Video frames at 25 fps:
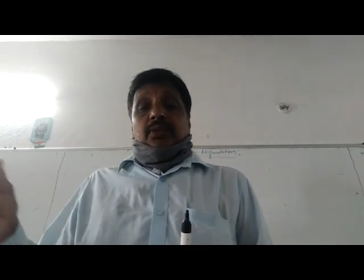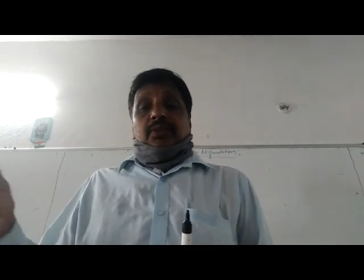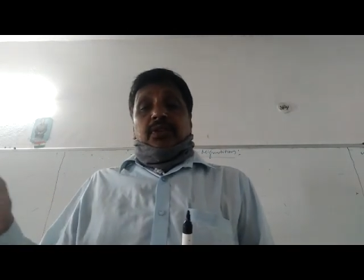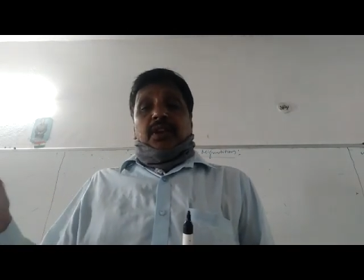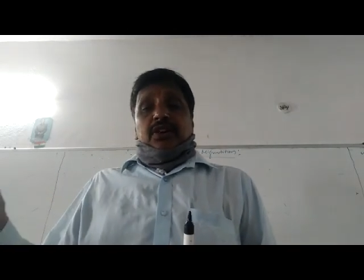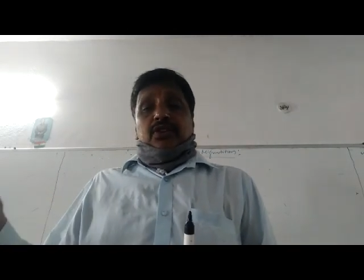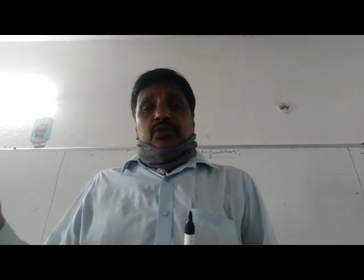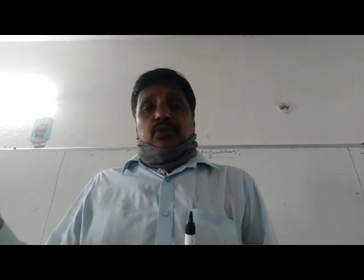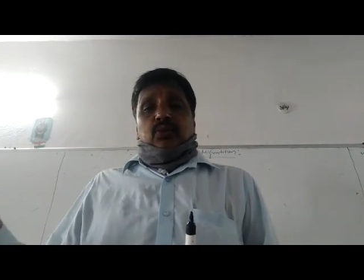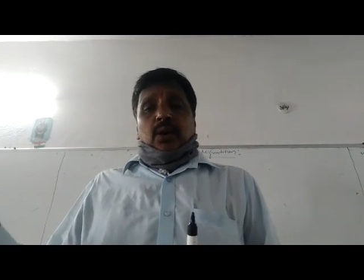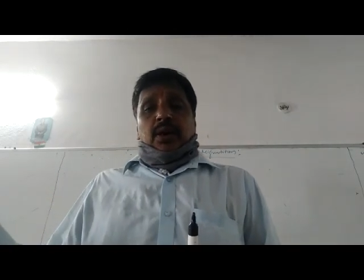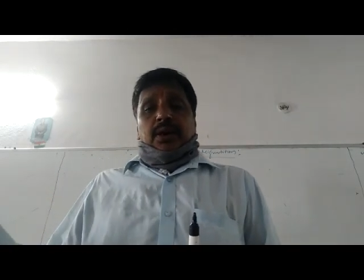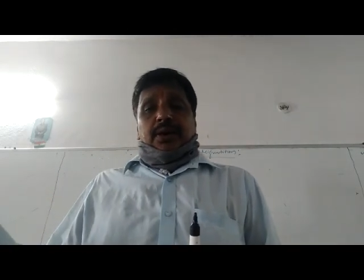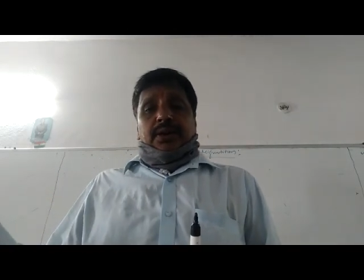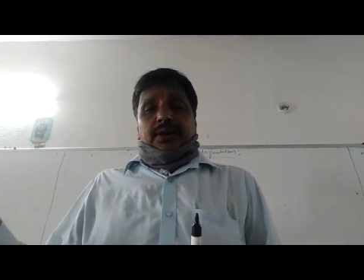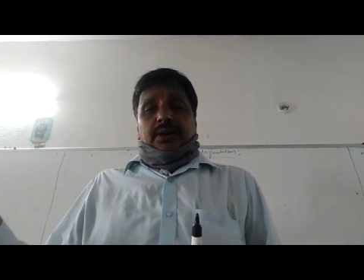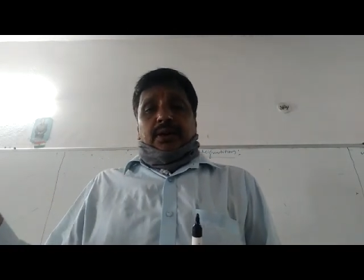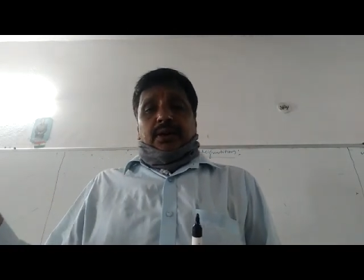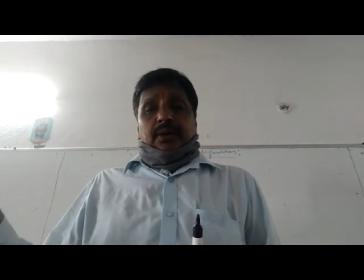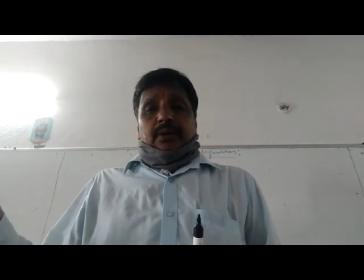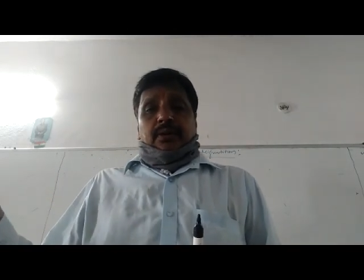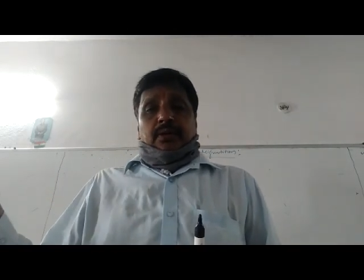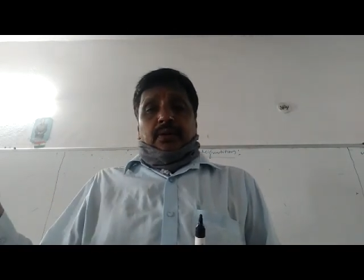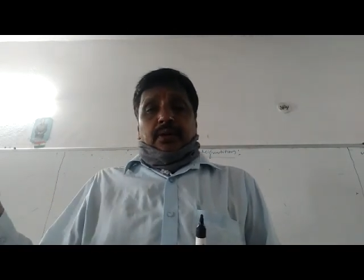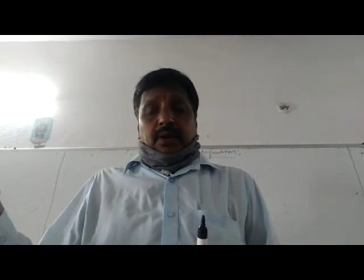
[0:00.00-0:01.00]
That's what,
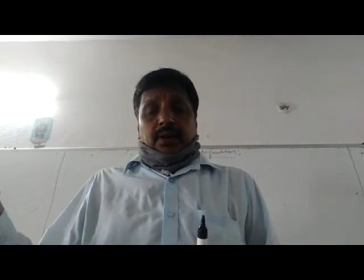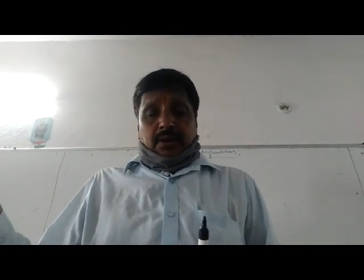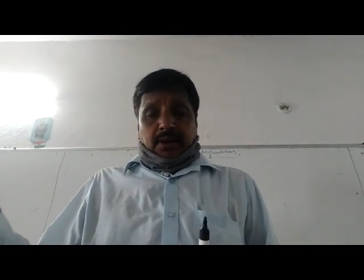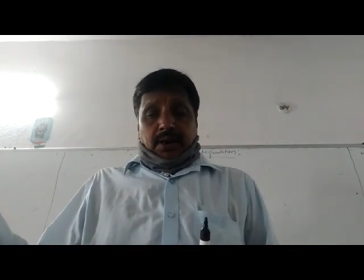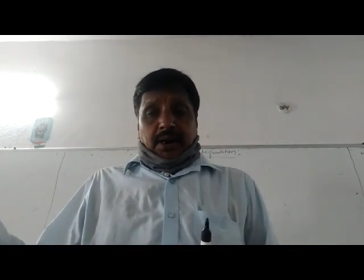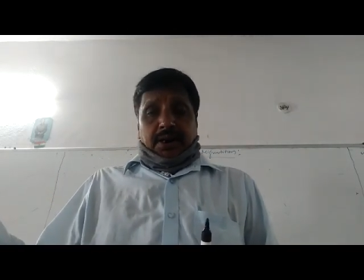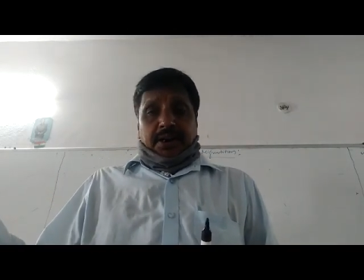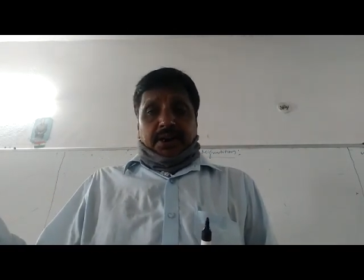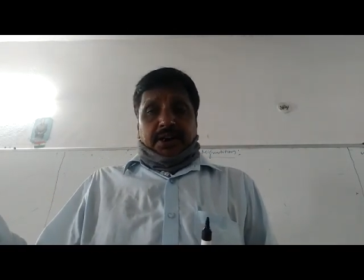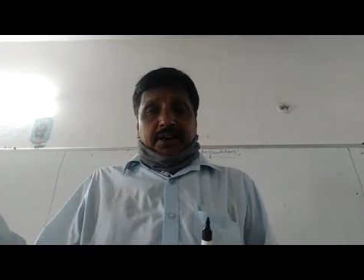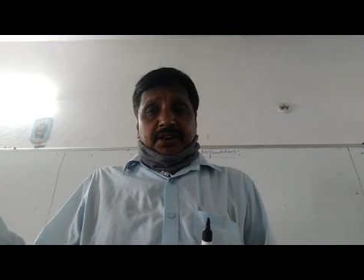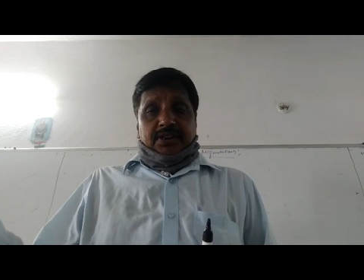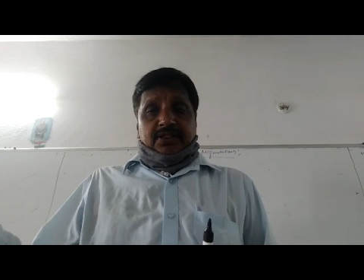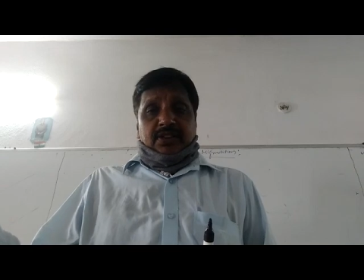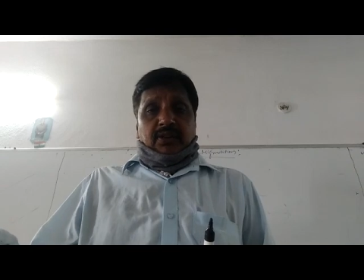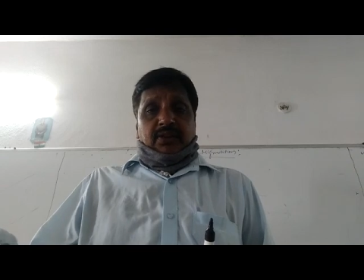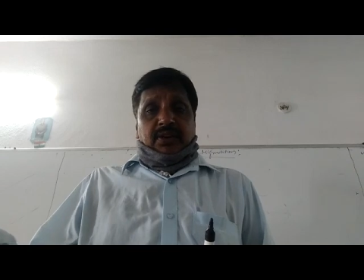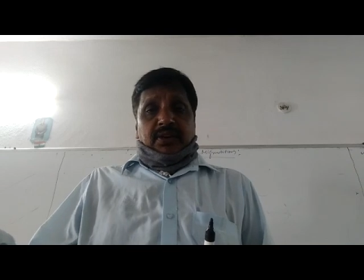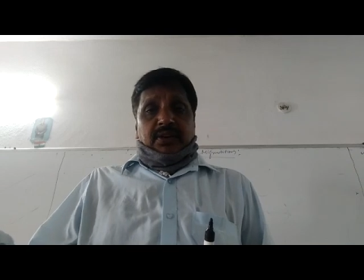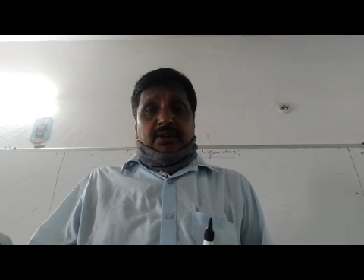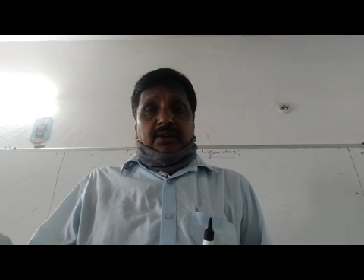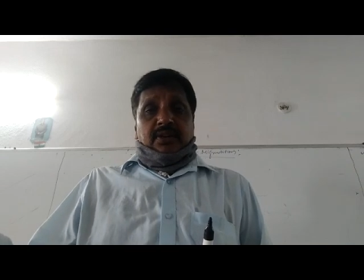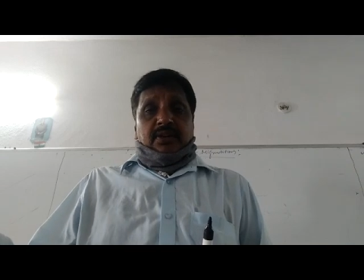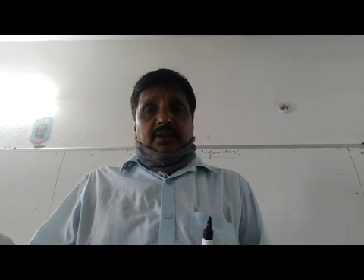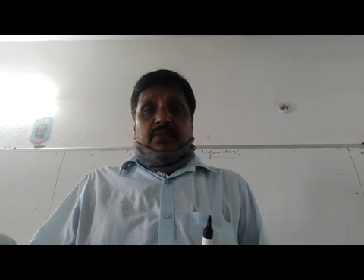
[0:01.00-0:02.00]
and it is
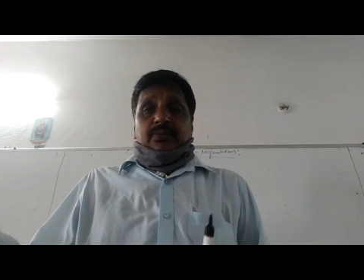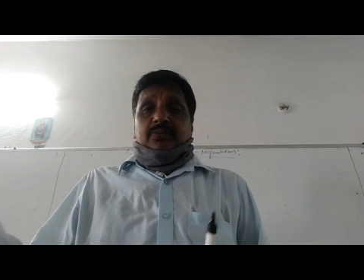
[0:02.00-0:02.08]
having